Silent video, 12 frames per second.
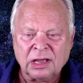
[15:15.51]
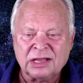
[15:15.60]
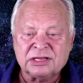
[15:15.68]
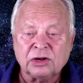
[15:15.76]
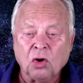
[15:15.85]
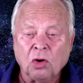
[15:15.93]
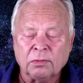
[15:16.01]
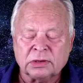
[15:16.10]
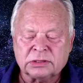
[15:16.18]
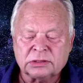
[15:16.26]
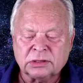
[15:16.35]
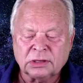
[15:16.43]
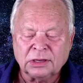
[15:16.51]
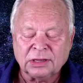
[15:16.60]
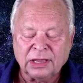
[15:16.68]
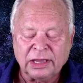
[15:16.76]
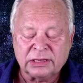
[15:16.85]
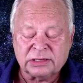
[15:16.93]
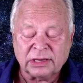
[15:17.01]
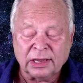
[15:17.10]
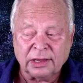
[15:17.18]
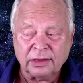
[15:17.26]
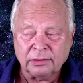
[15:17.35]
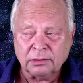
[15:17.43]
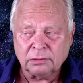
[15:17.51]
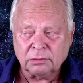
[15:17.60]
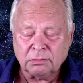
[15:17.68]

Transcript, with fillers: It's enormous. It's a